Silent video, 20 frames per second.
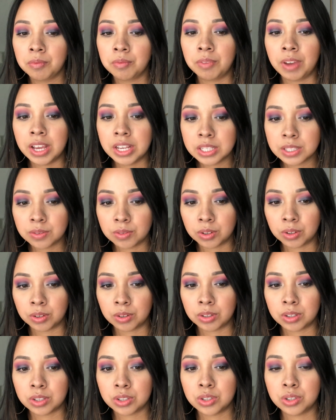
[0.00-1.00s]
fast
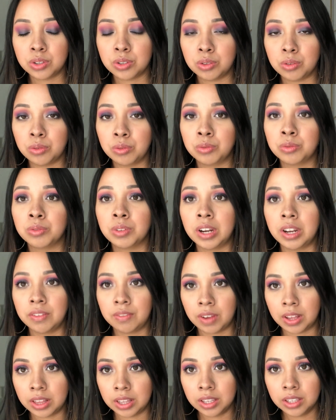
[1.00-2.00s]
forward to when I
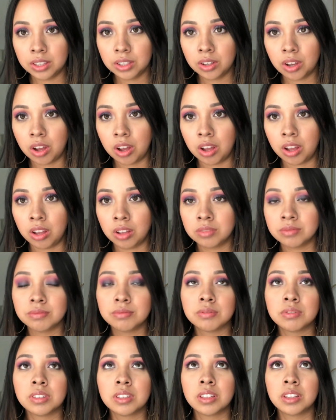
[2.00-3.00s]
finally get the call,
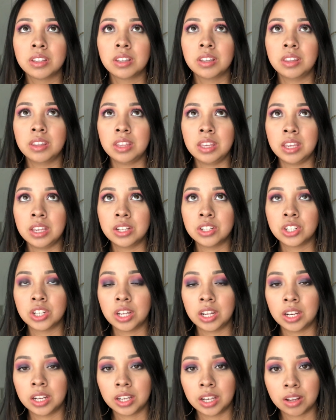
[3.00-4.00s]
the
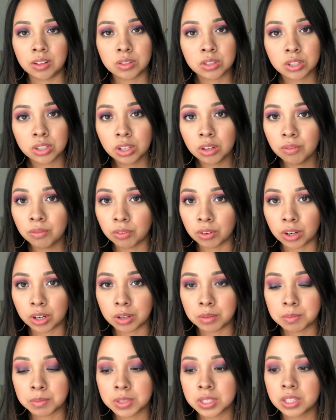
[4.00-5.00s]
genetic counselor
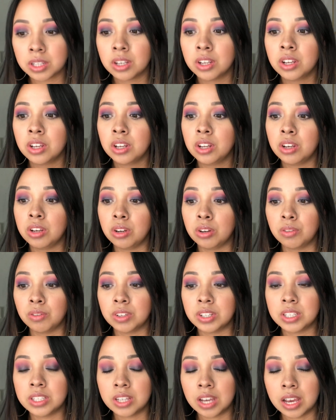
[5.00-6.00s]
confirms Nova
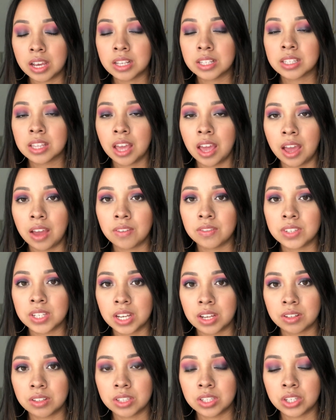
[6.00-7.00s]
does have
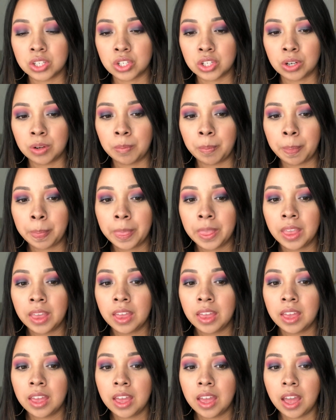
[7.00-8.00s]
Down syndrome.
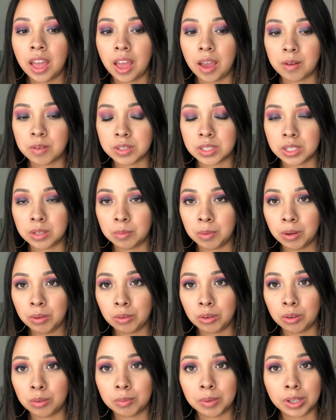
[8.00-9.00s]
I was in my
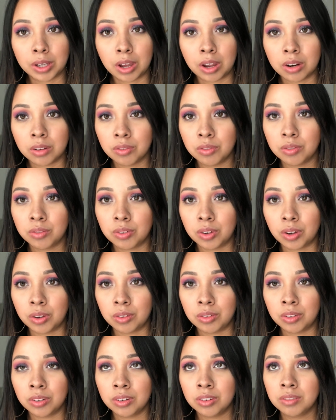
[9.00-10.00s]
room, I got off the
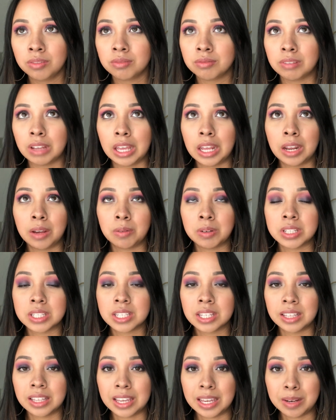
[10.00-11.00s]
phone, and I went
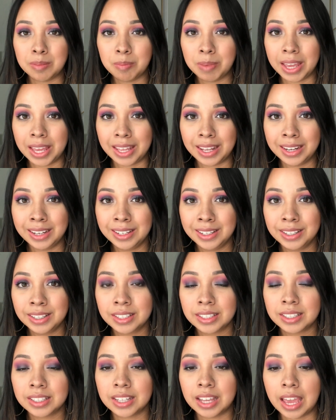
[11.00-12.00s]
to lay in bed,
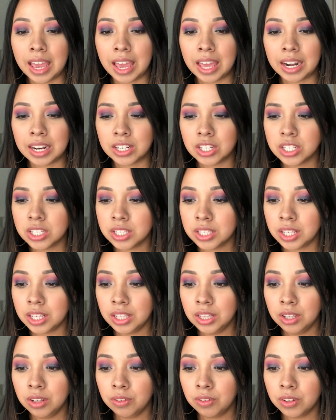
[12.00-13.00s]
and I just
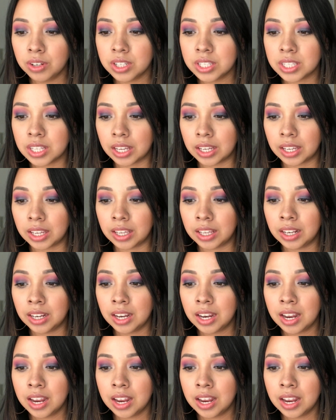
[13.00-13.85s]
laid there for a second,